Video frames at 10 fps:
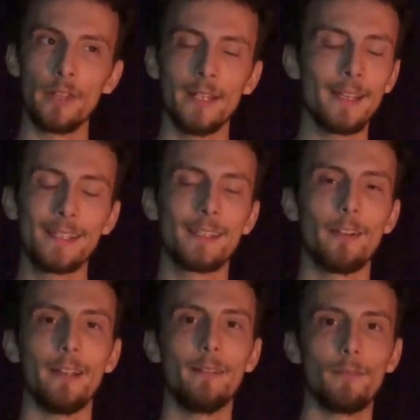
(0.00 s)

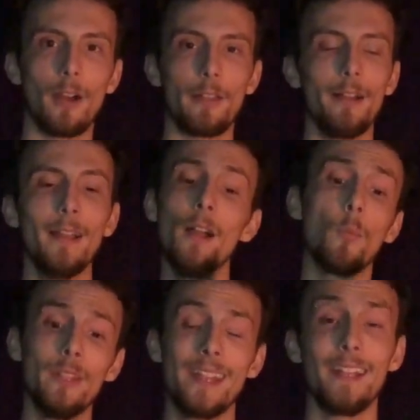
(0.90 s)
necessary,
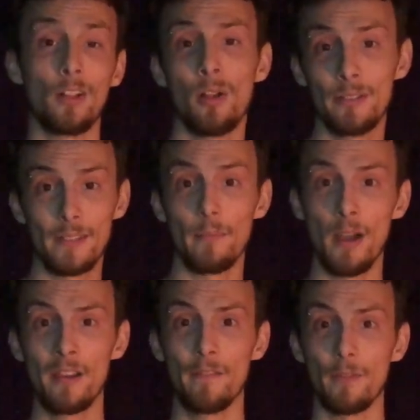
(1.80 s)
when you're getting close to the
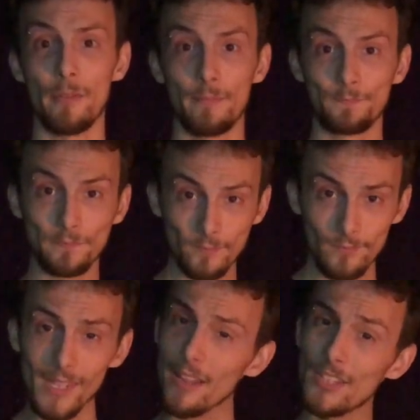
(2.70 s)
microphone.
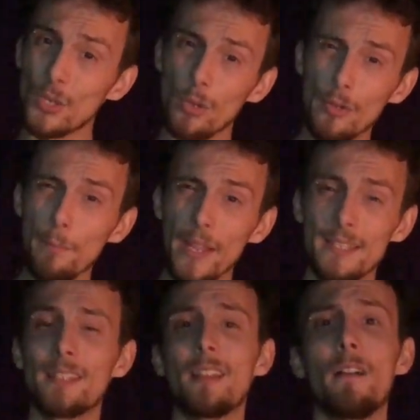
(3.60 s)
So a good
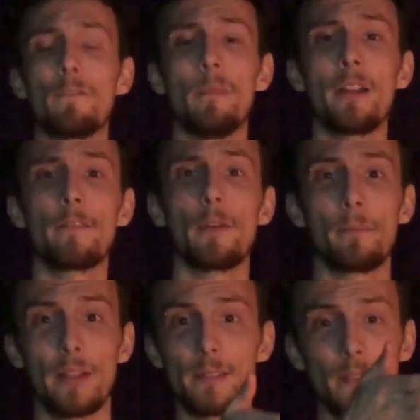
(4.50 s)
place to start for microphone
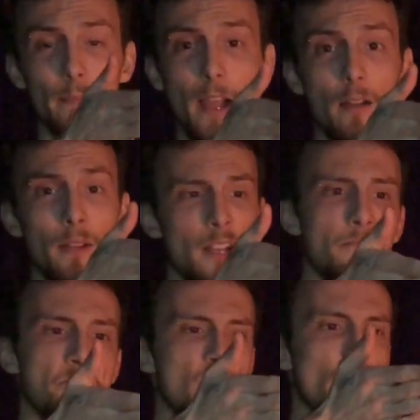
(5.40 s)
placement is about
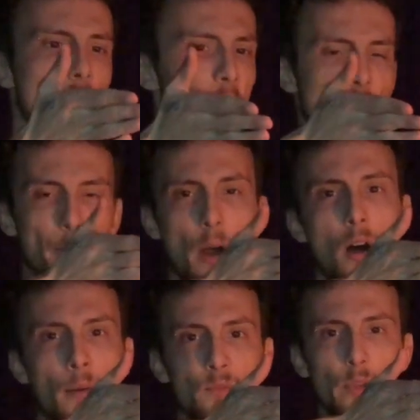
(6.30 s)
a
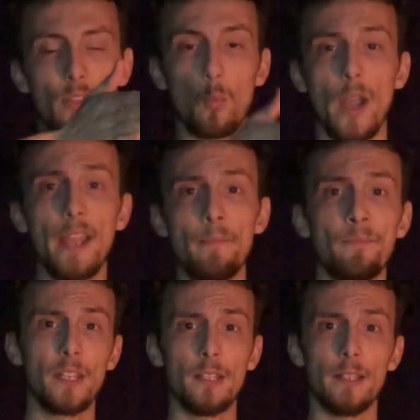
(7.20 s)
palm's width away.
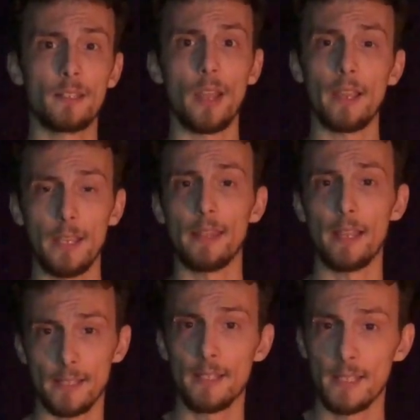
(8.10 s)

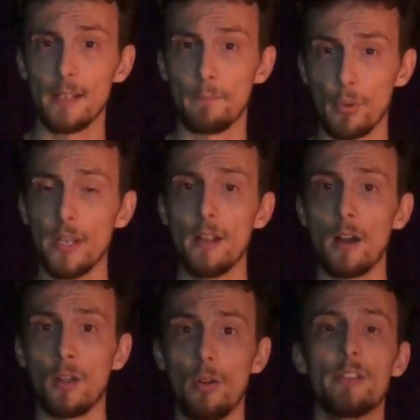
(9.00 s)
That's considered pretty
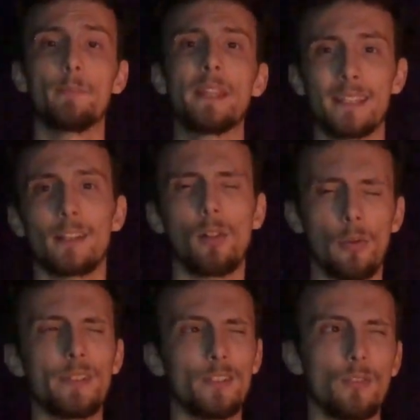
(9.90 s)
darn close, but that's the
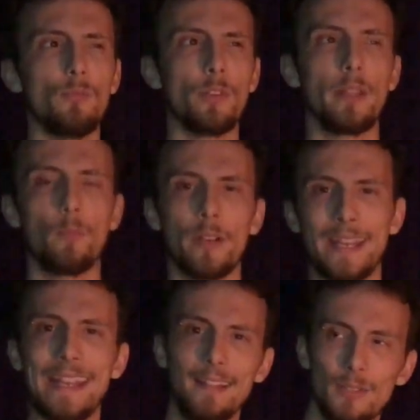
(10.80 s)
closest you'd really want to
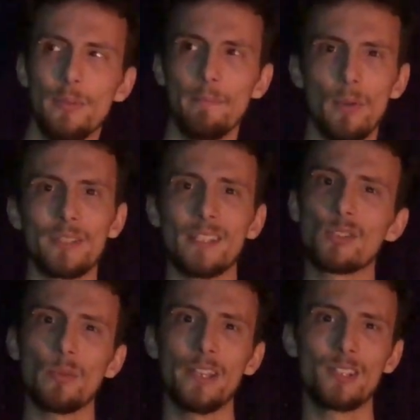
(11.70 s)
get to it in most
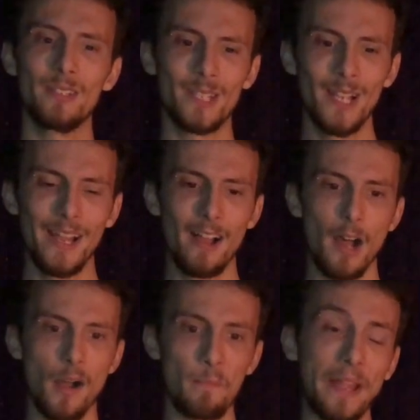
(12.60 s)
situations.
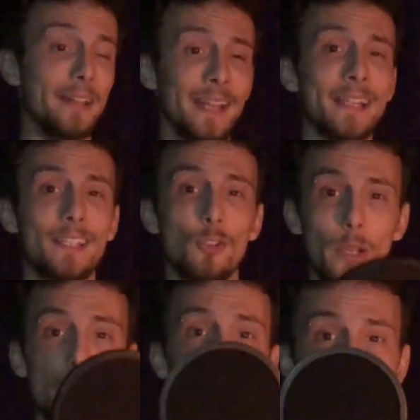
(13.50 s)
And in that
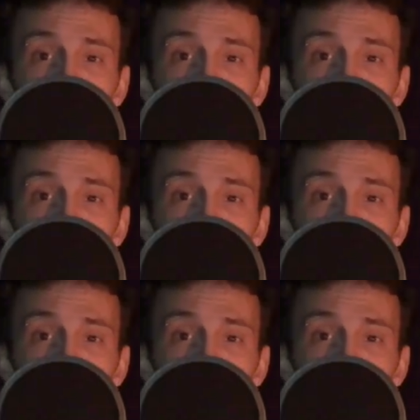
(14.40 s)
situation, you